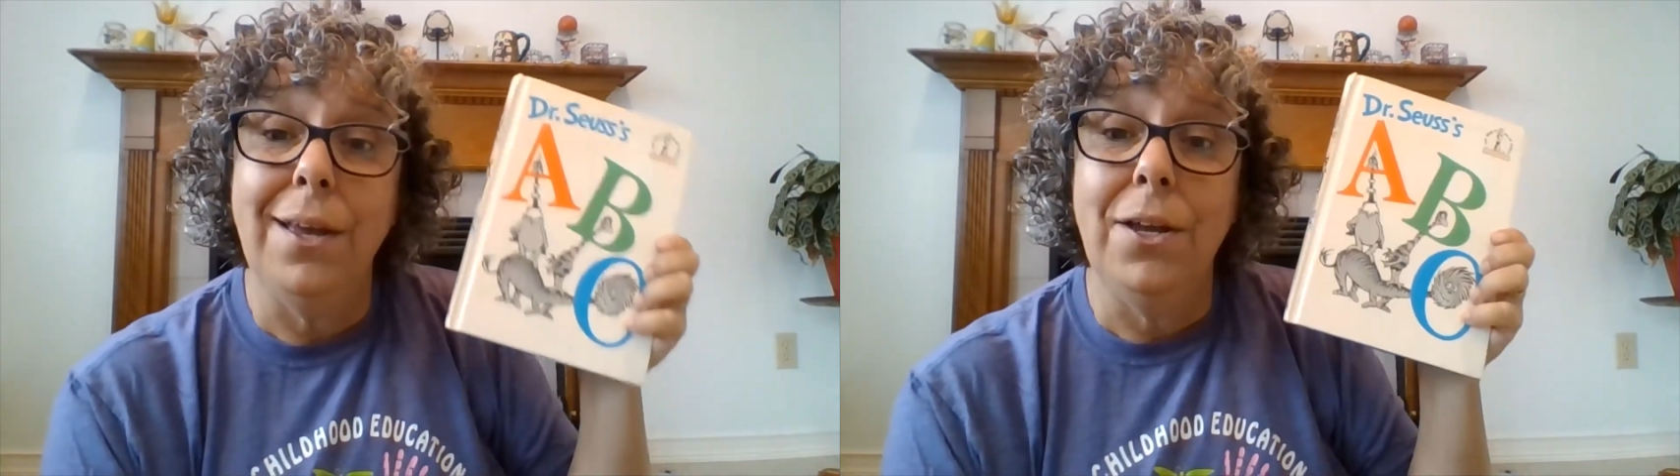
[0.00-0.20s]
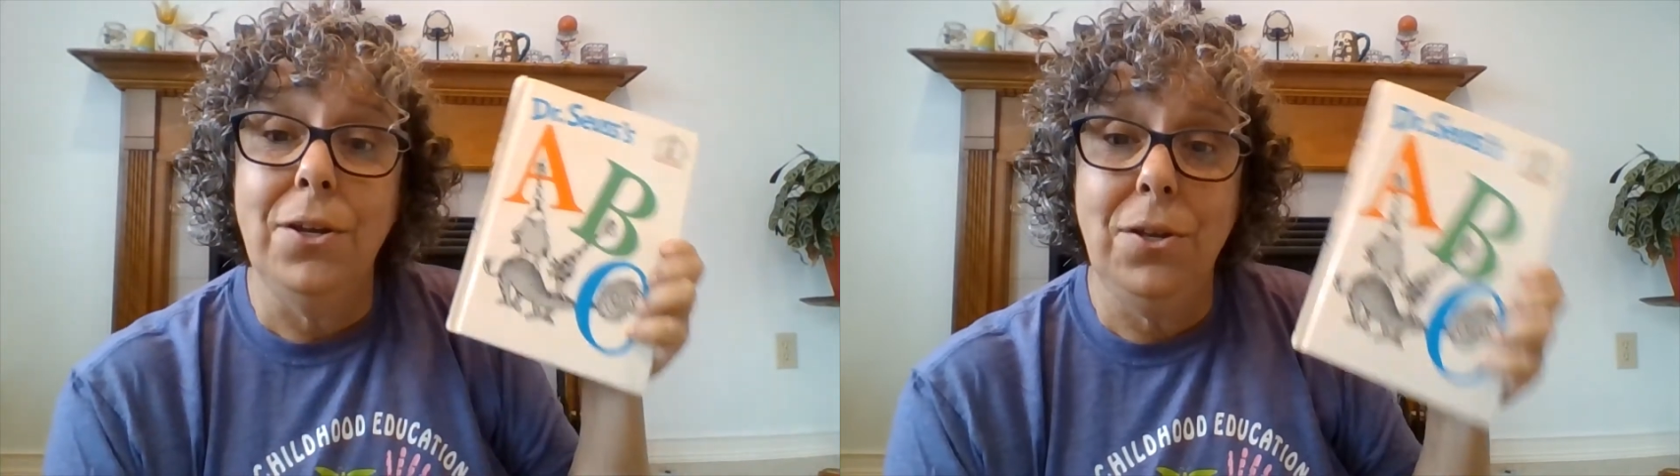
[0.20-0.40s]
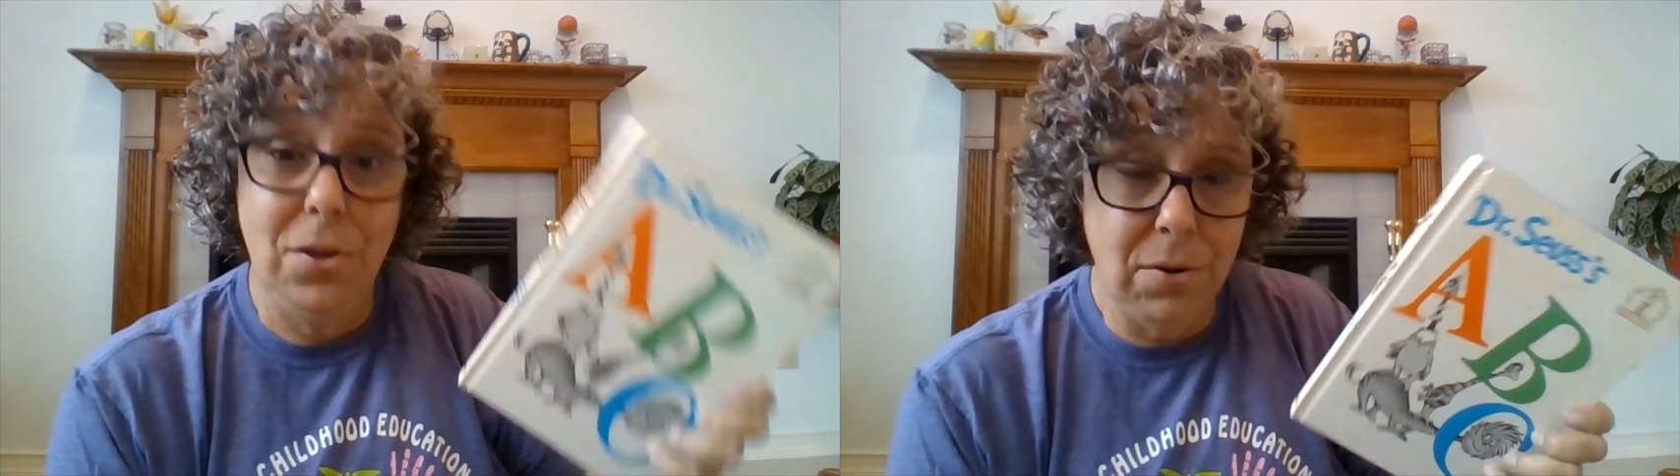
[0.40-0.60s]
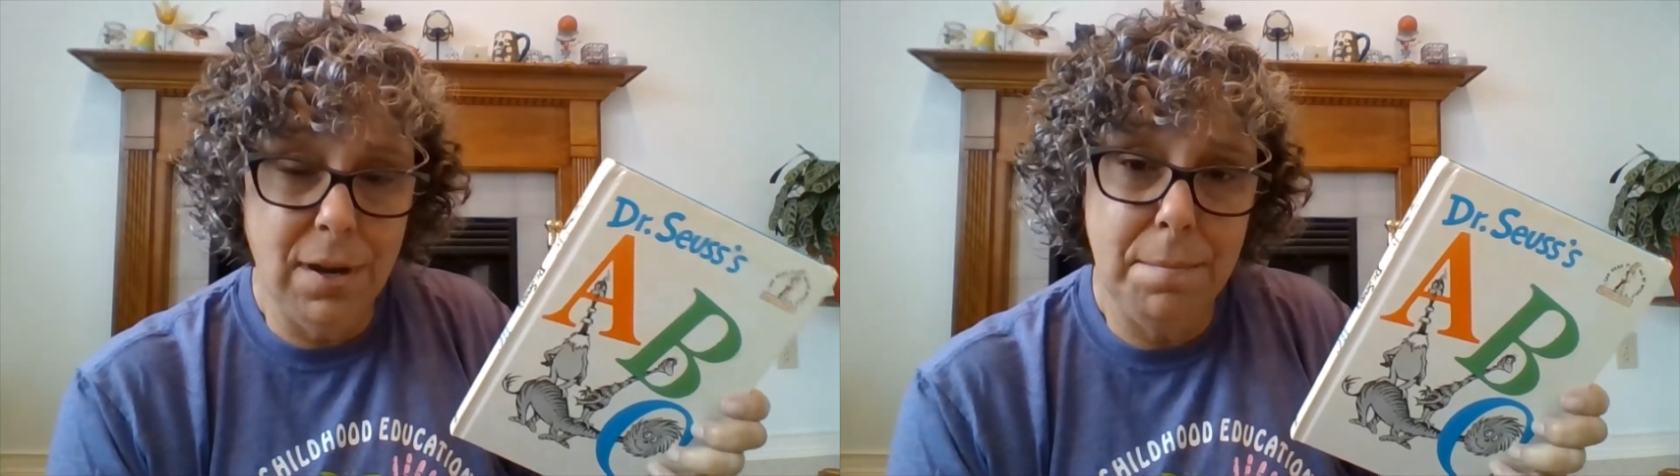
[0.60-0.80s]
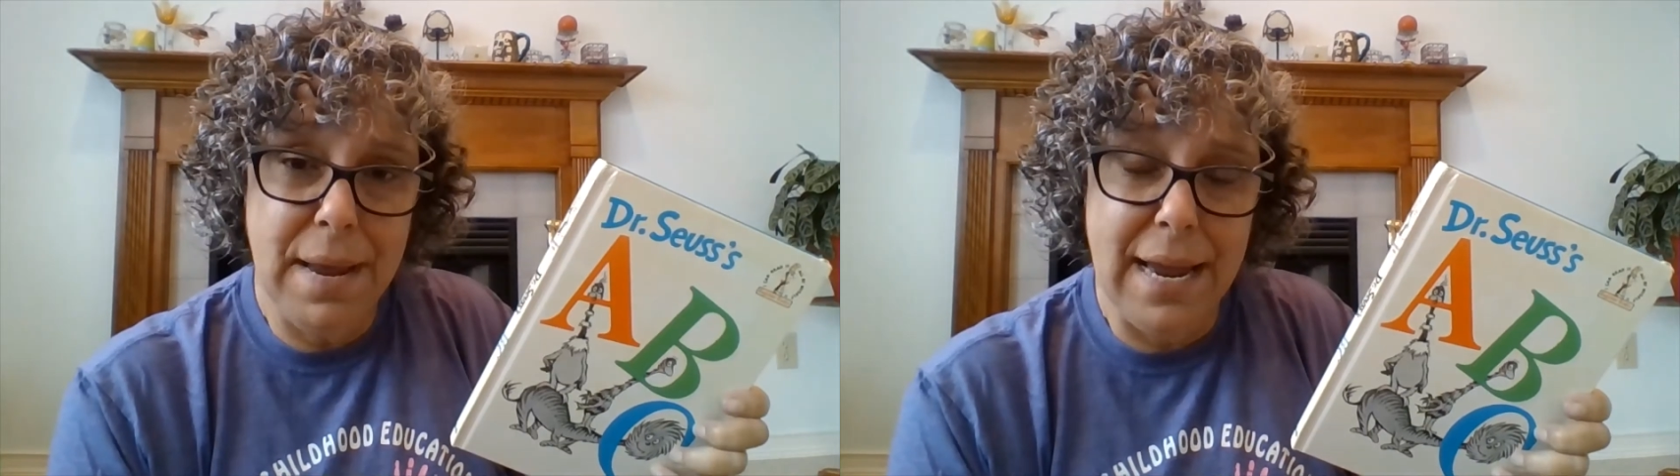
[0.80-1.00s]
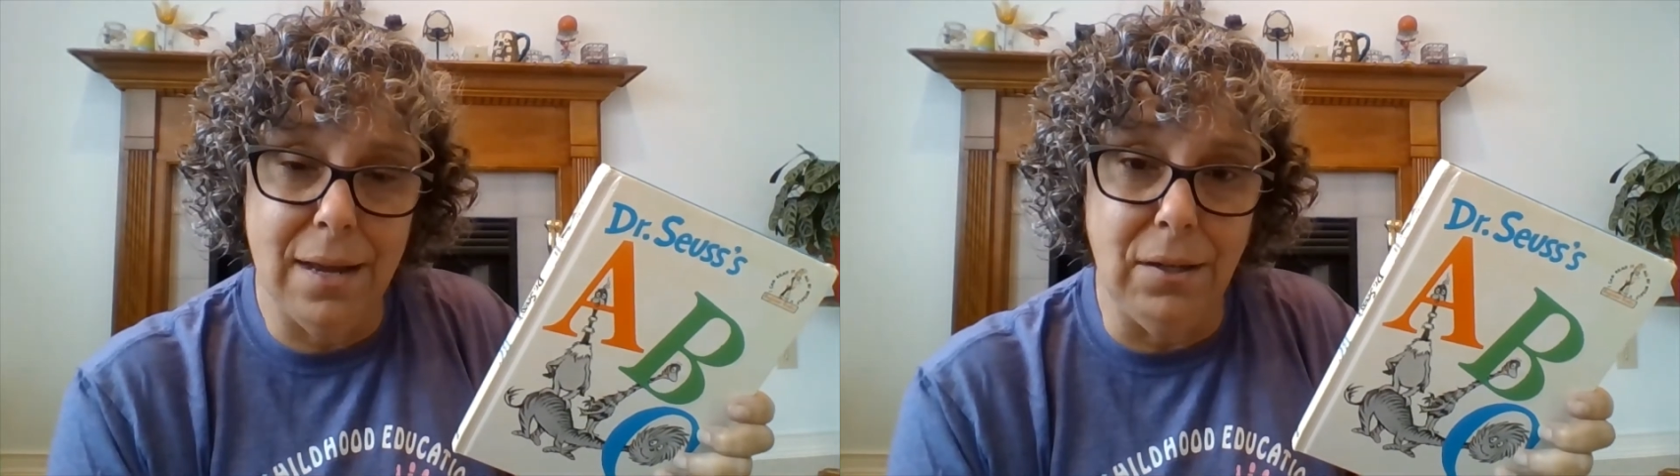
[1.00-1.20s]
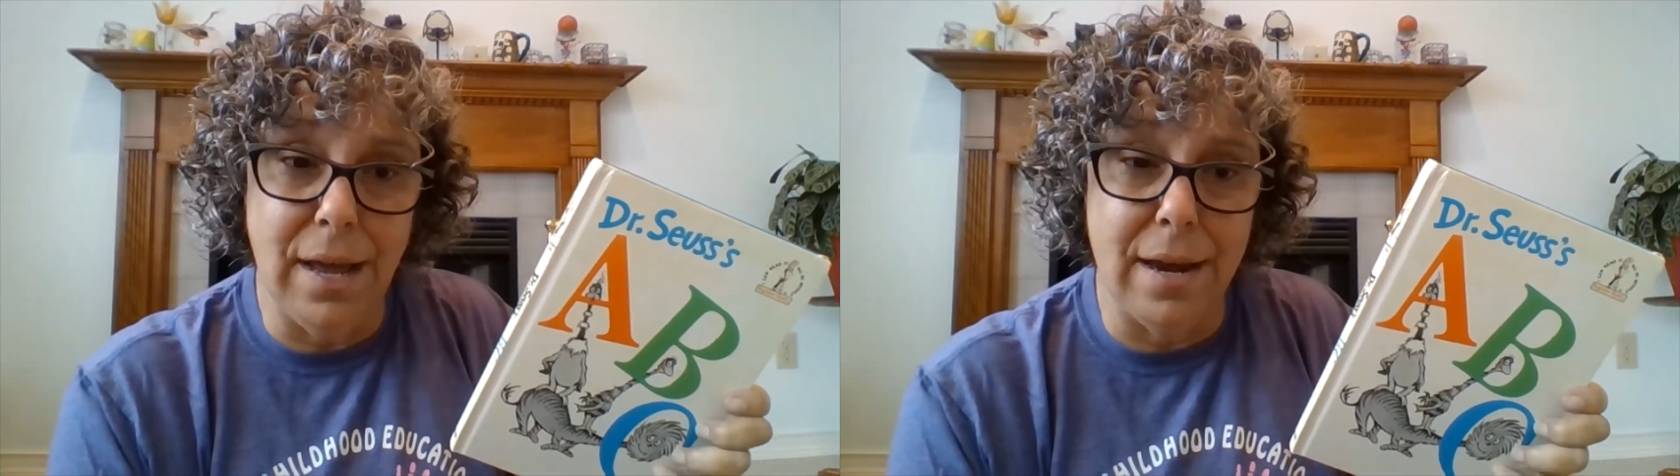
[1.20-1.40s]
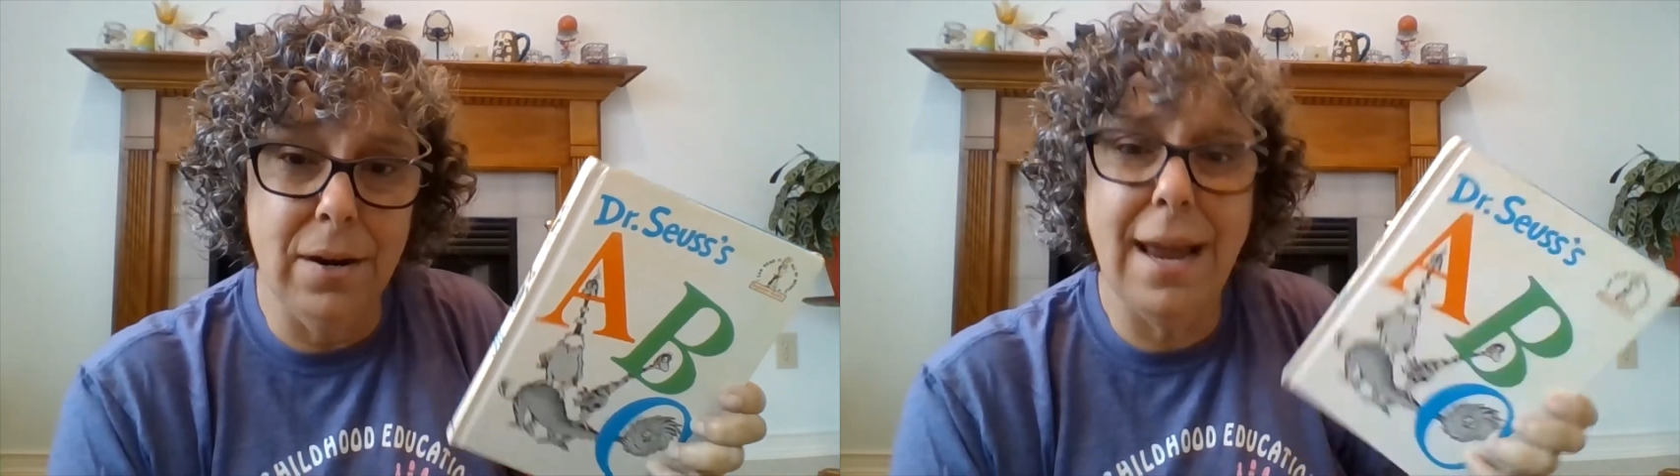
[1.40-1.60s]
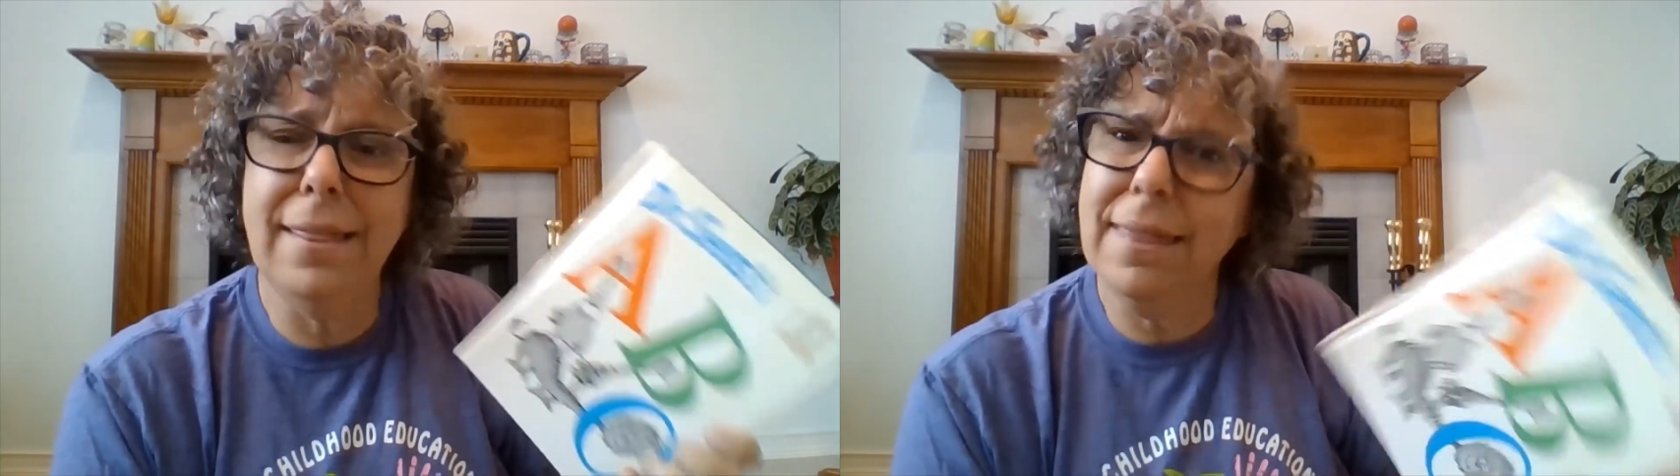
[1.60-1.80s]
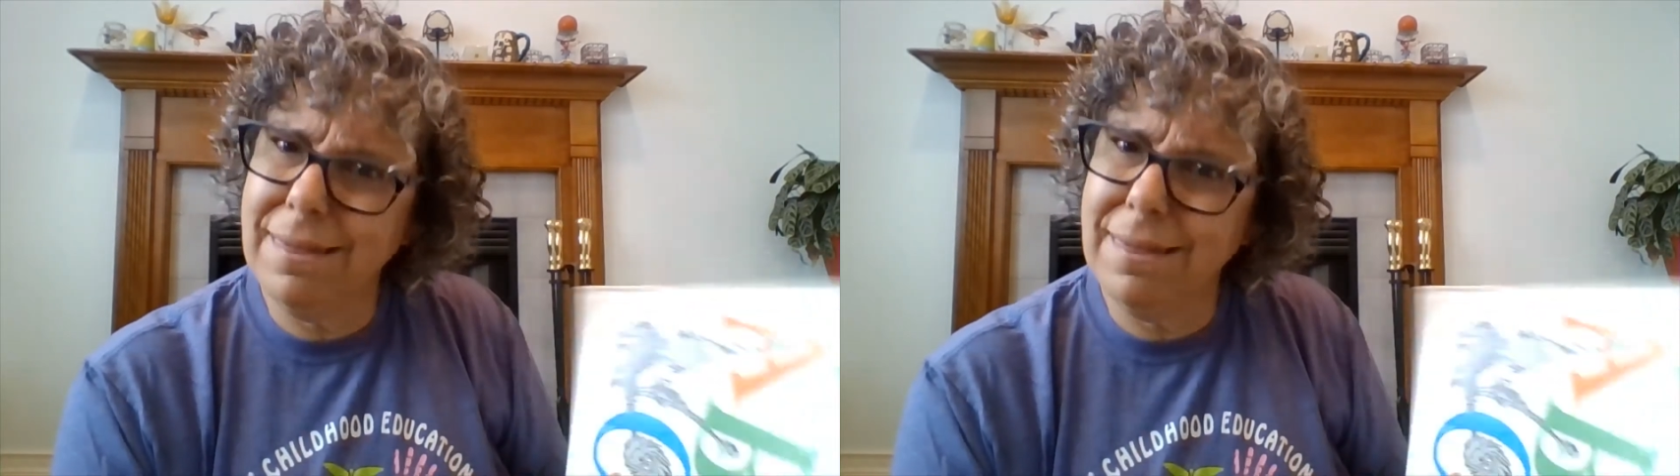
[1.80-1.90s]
You can pick a letter and